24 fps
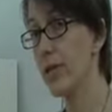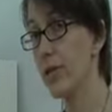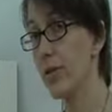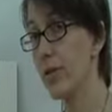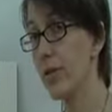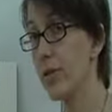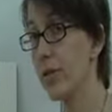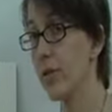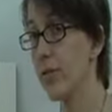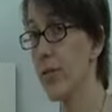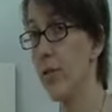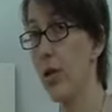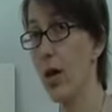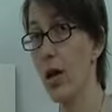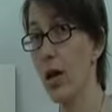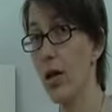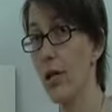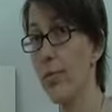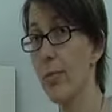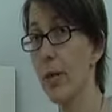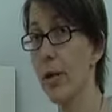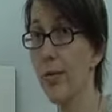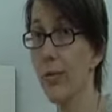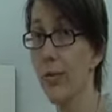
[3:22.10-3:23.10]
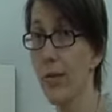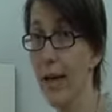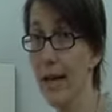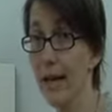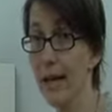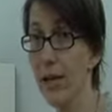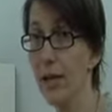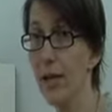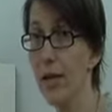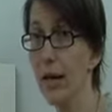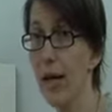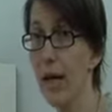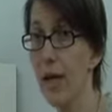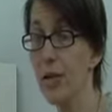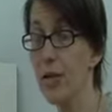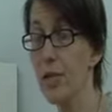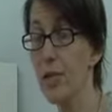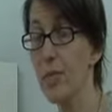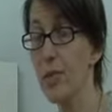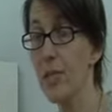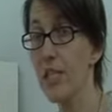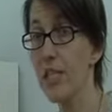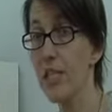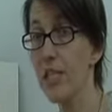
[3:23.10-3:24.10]
do is do all of my regular
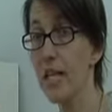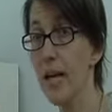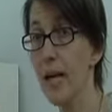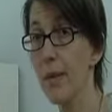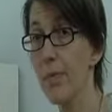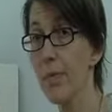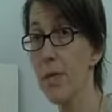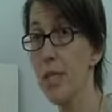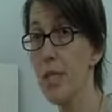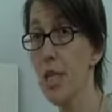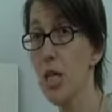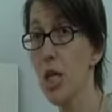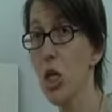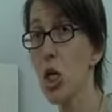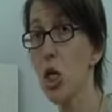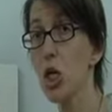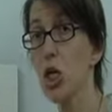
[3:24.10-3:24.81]
algebra steps